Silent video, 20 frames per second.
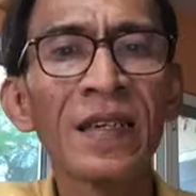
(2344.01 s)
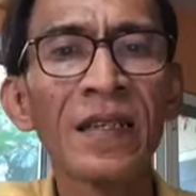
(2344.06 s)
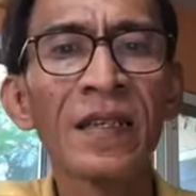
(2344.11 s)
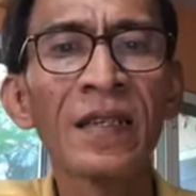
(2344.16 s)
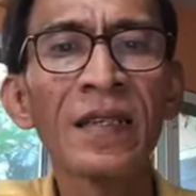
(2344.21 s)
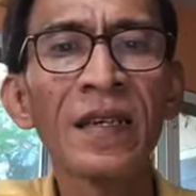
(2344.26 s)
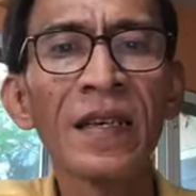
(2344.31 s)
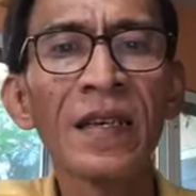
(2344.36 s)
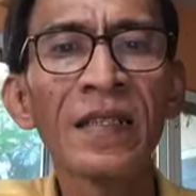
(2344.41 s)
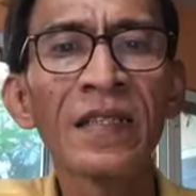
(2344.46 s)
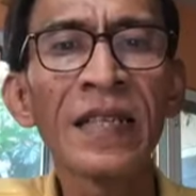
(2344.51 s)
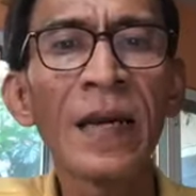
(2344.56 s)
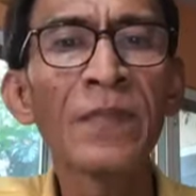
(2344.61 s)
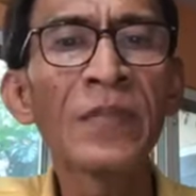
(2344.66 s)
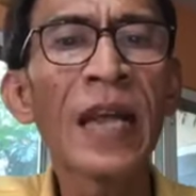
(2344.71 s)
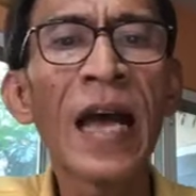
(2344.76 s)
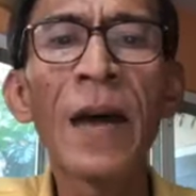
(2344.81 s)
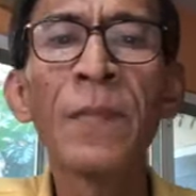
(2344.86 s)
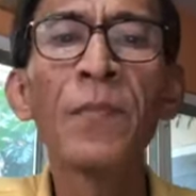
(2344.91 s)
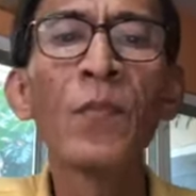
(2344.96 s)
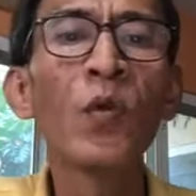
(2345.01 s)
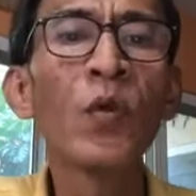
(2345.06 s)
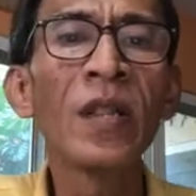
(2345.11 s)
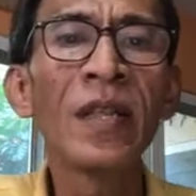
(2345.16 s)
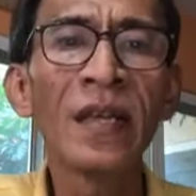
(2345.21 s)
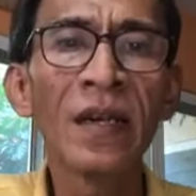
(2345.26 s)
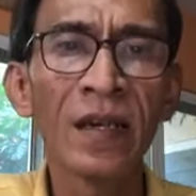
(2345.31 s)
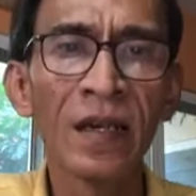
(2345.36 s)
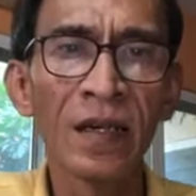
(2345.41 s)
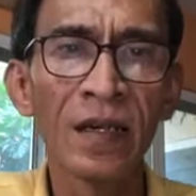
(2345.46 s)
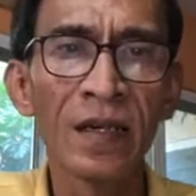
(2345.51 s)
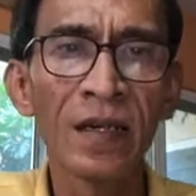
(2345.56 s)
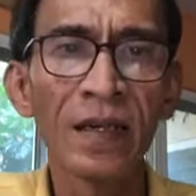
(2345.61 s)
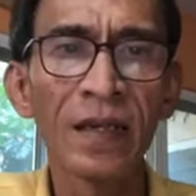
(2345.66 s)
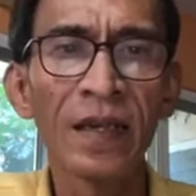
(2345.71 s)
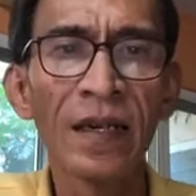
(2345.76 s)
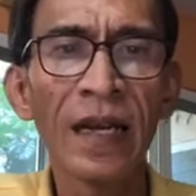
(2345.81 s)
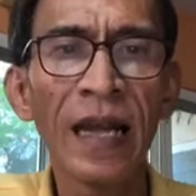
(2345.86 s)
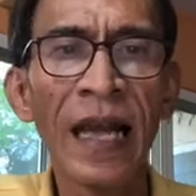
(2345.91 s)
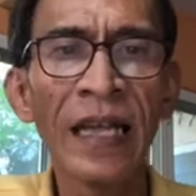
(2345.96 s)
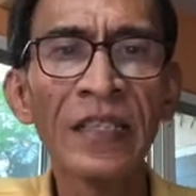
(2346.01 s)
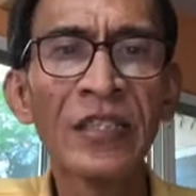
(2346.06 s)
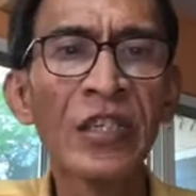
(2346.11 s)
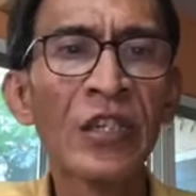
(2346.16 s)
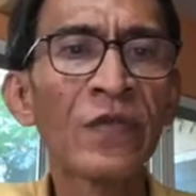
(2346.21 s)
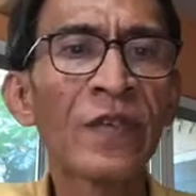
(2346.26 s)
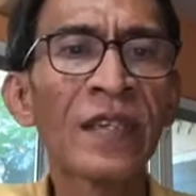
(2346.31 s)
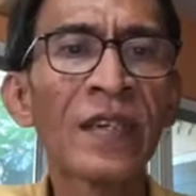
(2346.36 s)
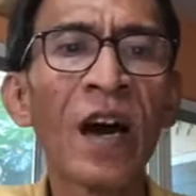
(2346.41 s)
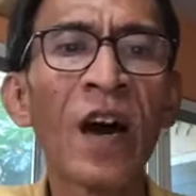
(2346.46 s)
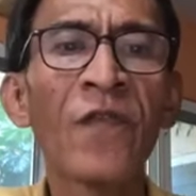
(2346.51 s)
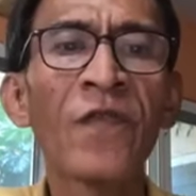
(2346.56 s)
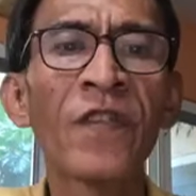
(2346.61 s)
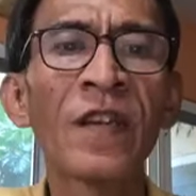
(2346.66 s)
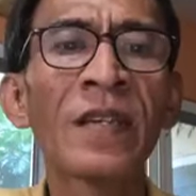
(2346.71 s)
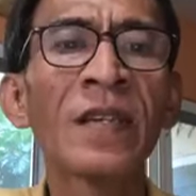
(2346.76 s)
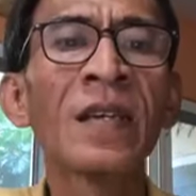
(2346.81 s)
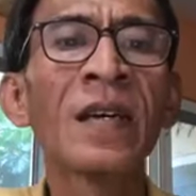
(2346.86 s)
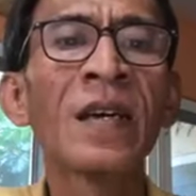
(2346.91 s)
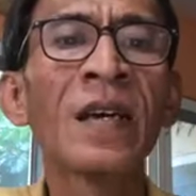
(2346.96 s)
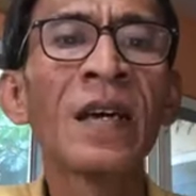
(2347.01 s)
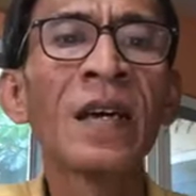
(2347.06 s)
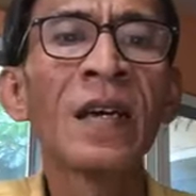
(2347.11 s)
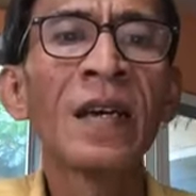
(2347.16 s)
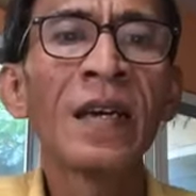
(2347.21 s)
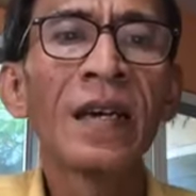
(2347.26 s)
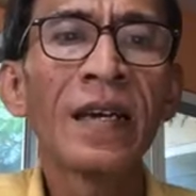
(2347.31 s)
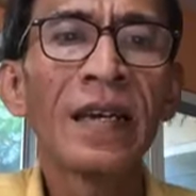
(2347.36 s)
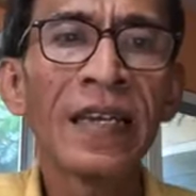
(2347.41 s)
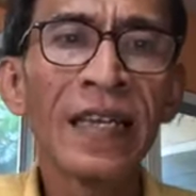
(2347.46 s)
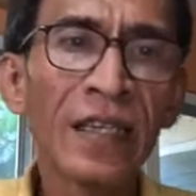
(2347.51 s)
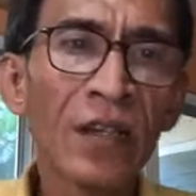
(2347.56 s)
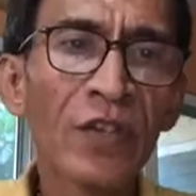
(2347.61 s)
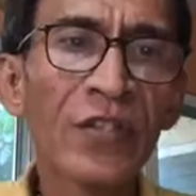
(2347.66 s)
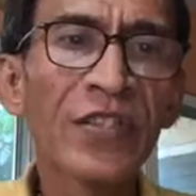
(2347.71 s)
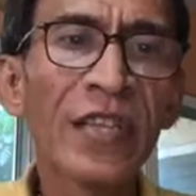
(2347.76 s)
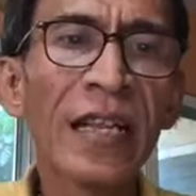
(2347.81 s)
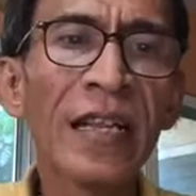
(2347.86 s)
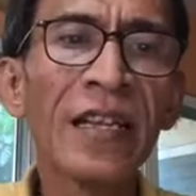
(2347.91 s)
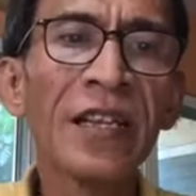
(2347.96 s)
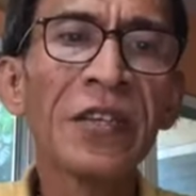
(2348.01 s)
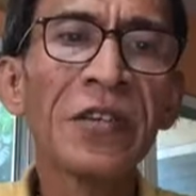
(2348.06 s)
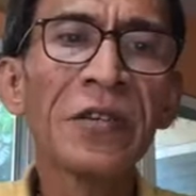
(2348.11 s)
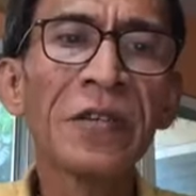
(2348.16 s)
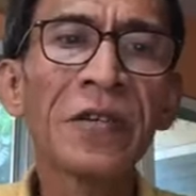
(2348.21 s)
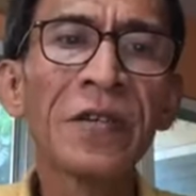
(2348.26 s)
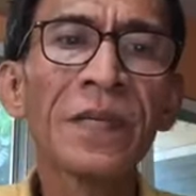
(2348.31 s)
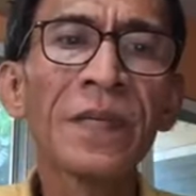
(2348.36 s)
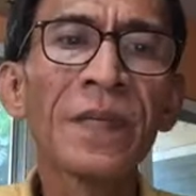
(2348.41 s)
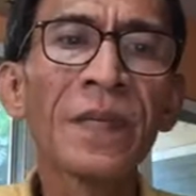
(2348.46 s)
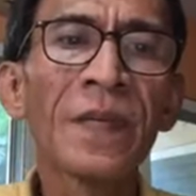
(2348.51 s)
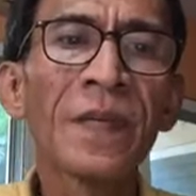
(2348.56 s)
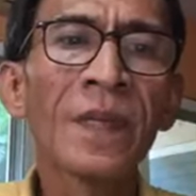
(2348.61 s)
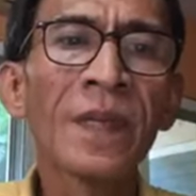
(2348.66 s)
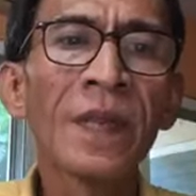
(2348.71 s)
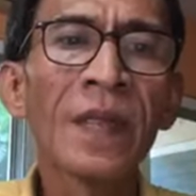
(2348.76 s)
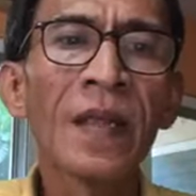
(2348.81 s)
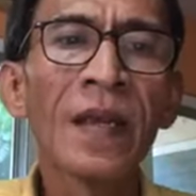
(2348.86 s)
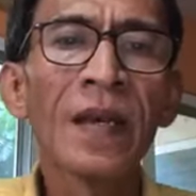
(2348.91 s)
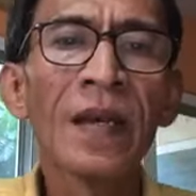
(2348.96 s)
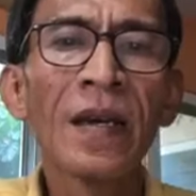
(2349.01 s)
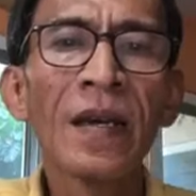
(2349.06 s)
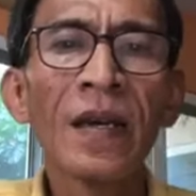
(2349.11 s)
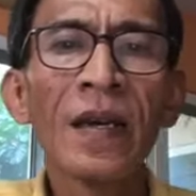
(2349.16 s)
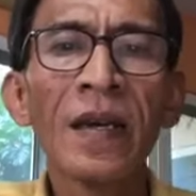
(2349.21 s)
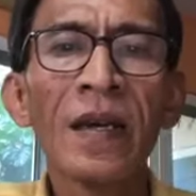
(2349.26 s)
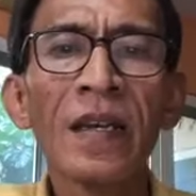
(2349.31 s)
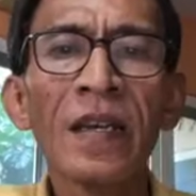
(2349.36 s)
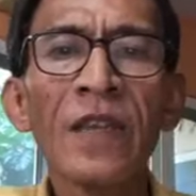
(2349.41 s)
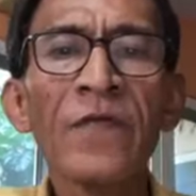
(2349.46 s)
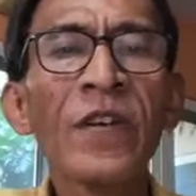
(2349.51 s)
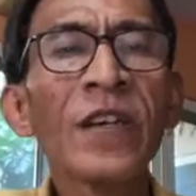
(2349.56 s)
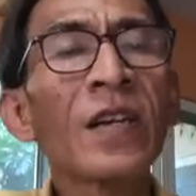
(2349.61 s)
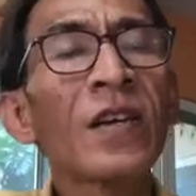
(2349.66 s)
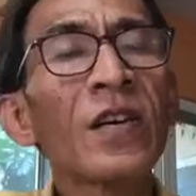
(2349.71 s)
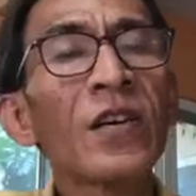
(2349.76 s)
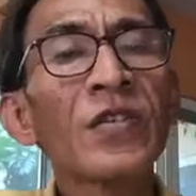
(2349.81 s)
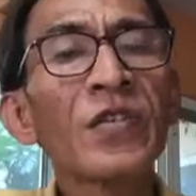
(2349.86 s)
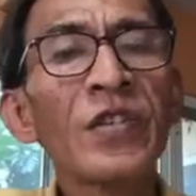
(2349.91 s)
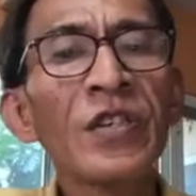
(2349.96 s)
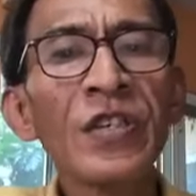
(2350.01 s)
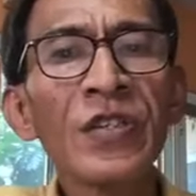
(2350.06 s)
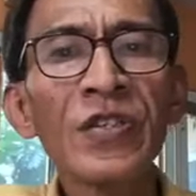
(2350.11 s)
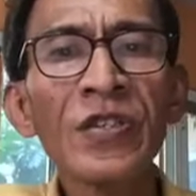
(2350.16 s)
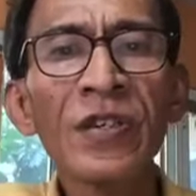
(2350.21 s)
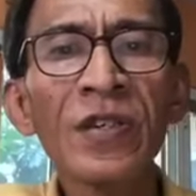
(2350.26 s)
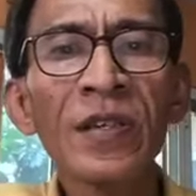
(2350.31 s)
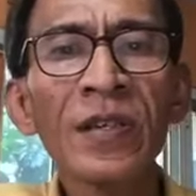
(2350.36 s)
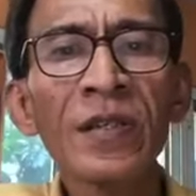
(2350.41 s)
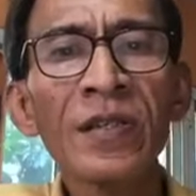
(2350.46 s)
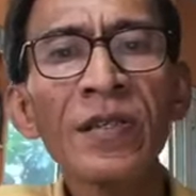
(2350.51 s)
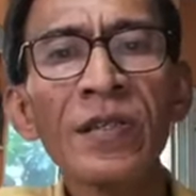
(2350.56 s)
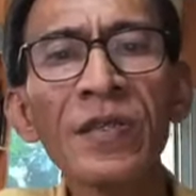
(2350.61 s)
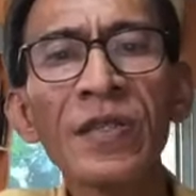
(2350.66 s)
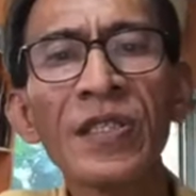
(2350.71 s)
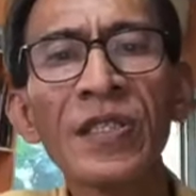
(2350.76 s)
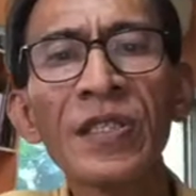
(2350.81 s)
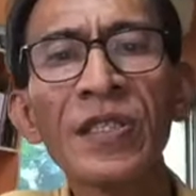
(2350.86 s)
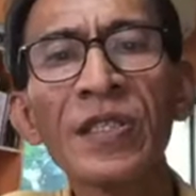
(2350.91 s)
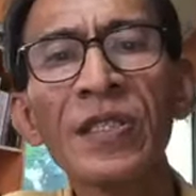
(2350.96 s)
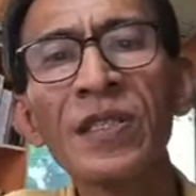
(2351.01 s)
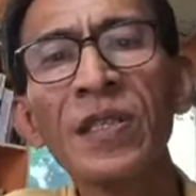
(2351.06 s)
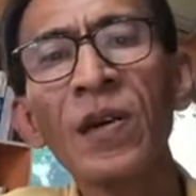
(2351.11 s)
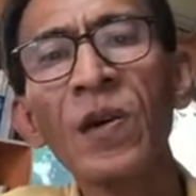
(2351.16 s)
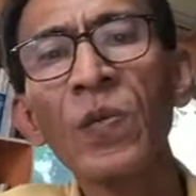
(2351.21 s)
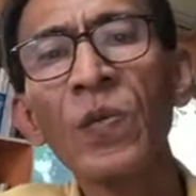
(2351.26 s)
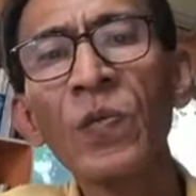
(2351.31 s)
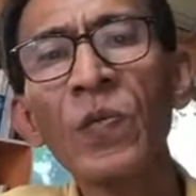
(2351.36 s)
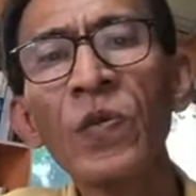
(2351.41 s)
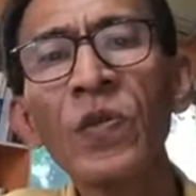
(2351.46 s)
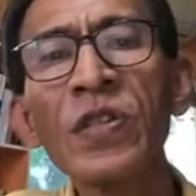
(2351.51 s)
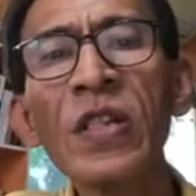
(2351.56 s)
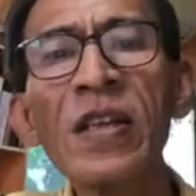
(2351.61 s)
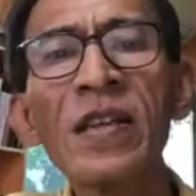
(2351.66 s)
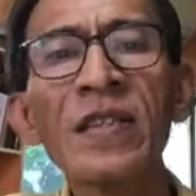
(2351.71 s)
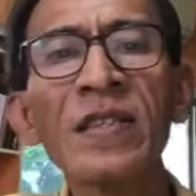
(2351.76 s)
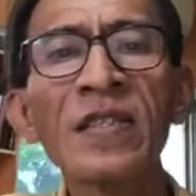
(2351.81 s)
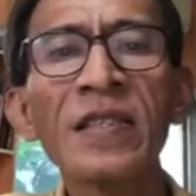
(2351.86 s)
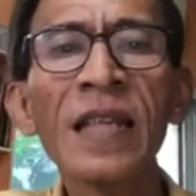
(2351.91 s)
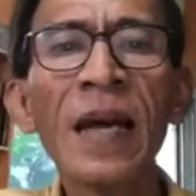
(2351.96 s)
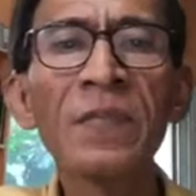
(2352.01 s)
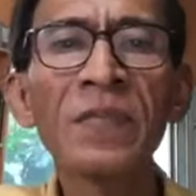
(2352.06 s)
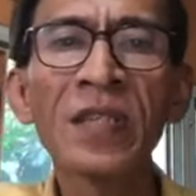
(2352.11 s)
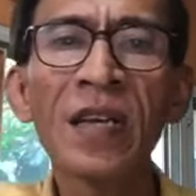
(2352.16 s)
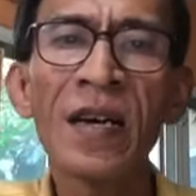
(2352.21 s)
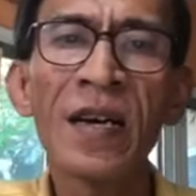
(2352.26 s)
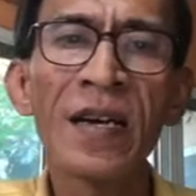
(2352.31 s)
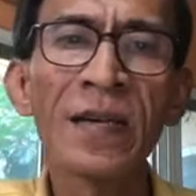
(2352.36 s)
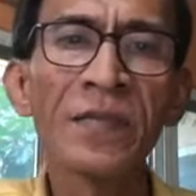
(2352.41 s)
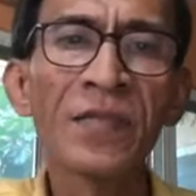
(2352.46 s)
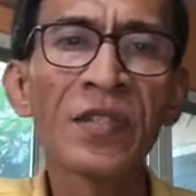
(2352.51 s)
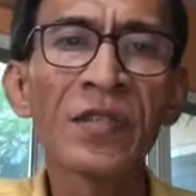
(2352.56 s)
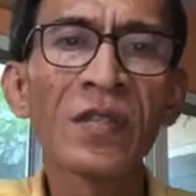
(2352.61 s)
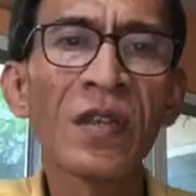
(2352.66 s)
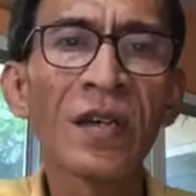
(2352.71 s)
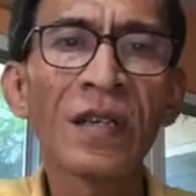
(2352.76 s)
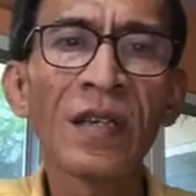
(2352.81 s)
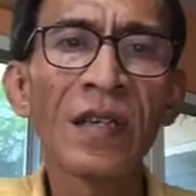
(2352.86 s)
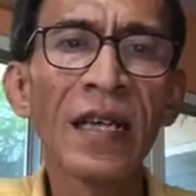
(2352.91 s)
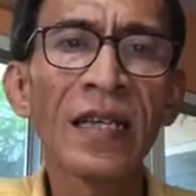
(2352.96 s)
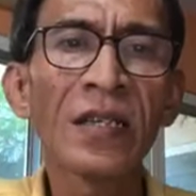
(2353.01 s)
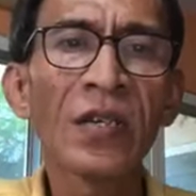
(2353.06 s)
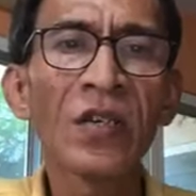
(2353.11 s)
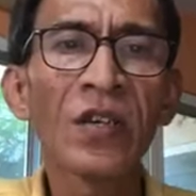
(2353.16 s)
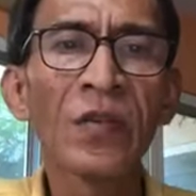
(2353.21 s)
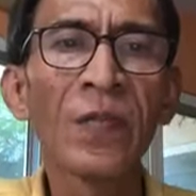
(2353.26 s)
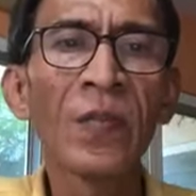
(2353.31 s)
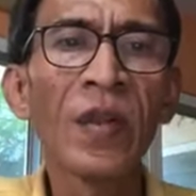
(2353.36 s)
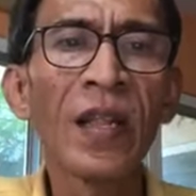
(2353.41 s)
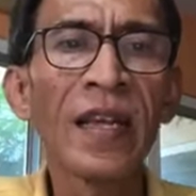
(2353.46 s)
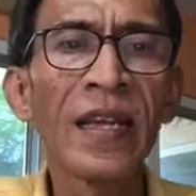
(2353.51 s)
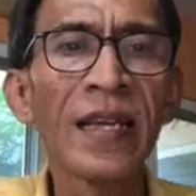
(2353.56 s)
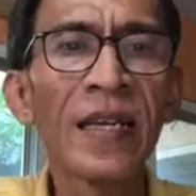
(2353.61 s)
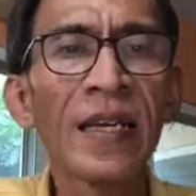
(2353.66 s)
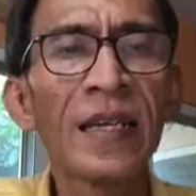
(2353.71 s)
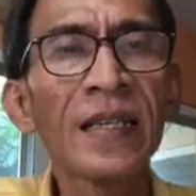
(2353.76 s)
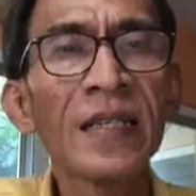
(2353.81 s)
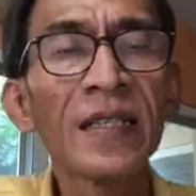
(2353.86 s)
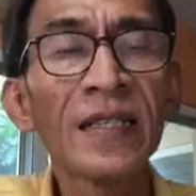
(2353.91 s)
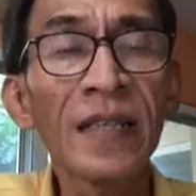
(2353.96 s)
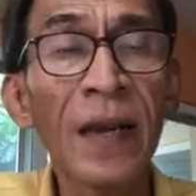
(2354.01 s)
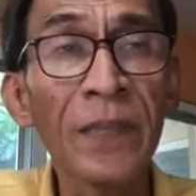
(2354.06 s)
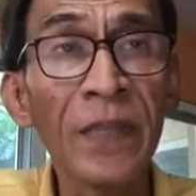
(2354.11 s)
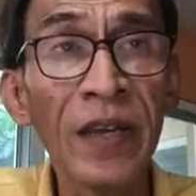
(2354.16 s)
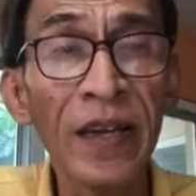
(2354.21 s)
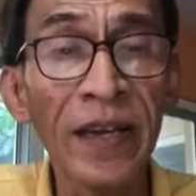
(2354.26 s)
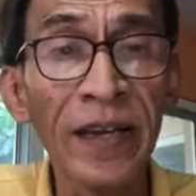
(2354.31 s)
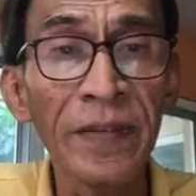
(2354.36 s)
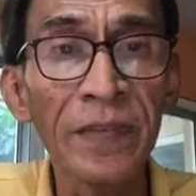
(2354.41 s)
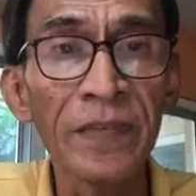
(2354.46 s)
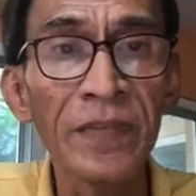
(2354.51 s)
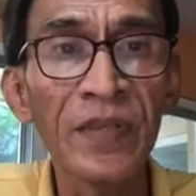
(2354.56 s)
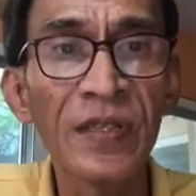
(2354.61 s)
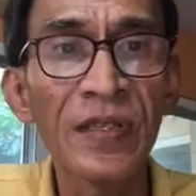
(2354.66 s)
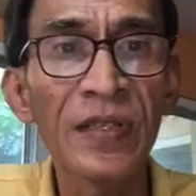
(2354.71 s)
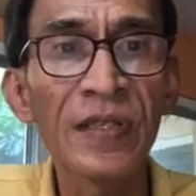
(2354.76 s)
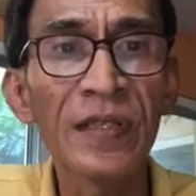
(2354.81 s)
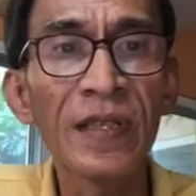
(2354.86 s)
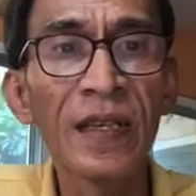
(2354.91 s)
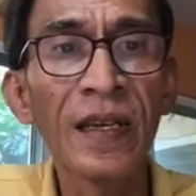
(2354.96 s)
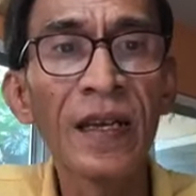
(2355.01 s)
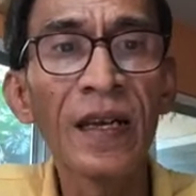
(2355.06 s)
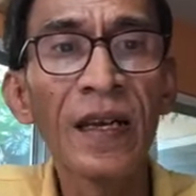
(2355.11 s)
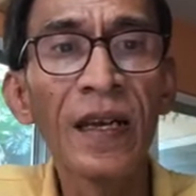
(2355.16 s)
her, sometimes bully her, and children often innocently do. Even her teacher would sometimes not let her play some games